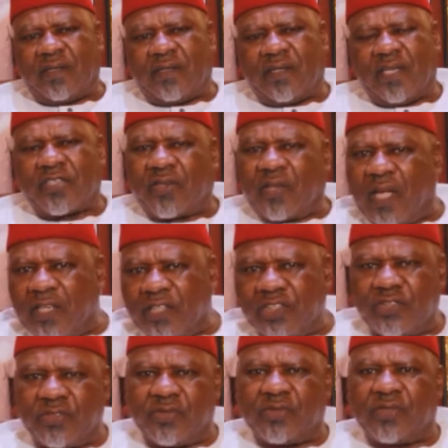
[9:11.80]
national
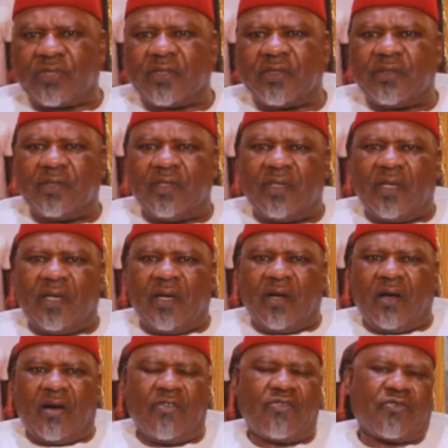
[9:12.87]
issues,
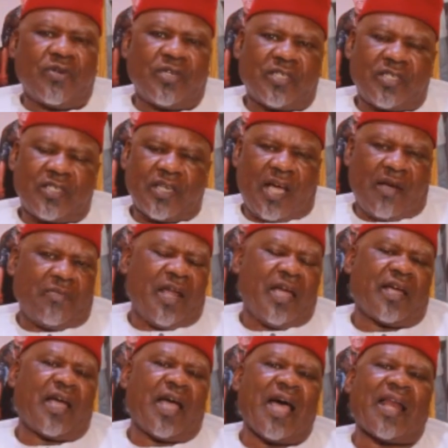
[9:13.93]
of which I'm
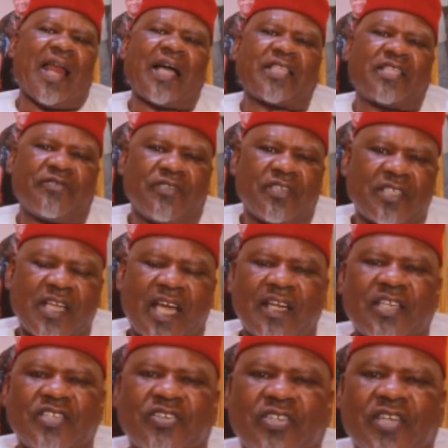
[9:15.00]
like an activist
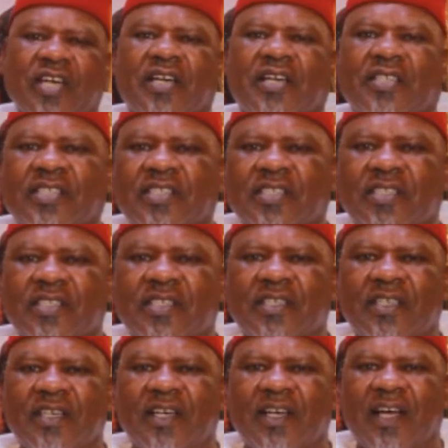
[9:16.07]
and a social critic.
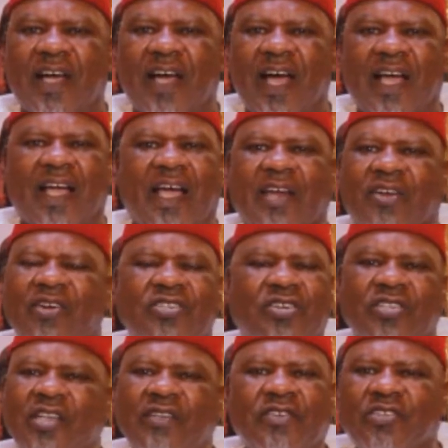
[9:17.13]
I cannot
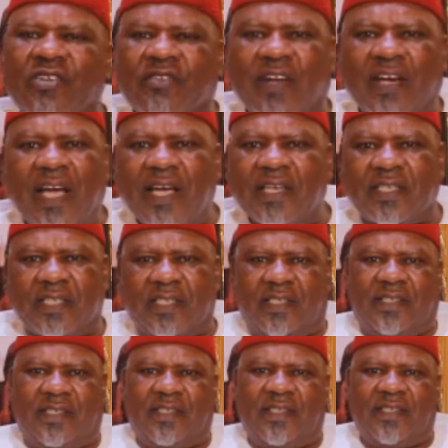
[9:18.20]
just leave it overnight.
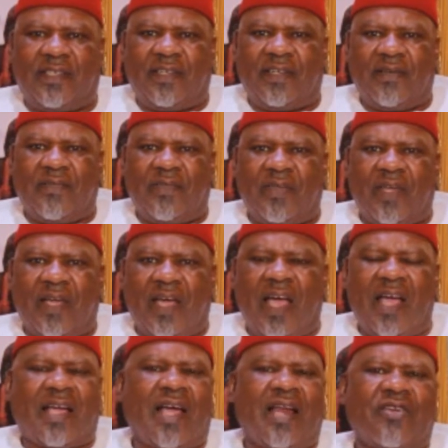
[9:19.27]

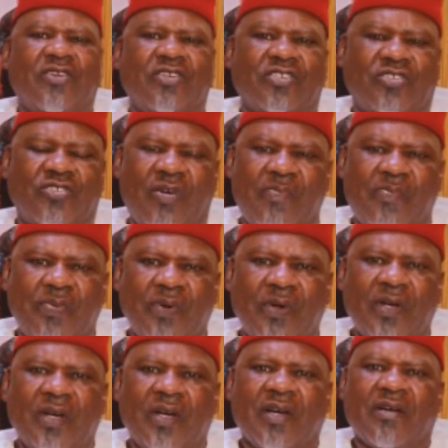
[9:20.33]
I cannot stop
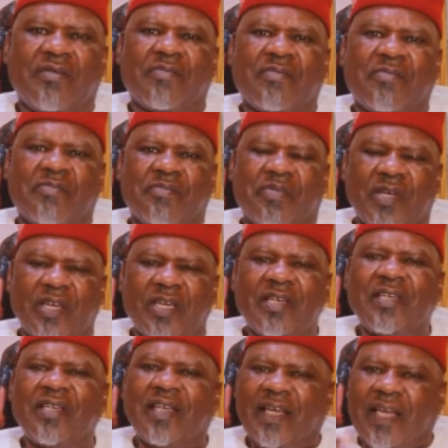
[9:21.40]

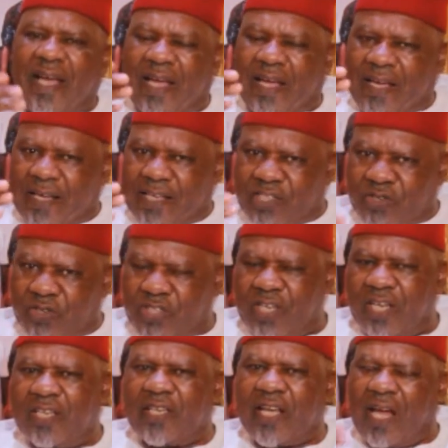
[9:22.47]
being a
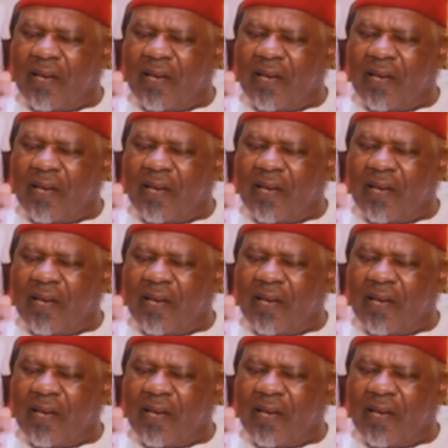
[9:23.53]
social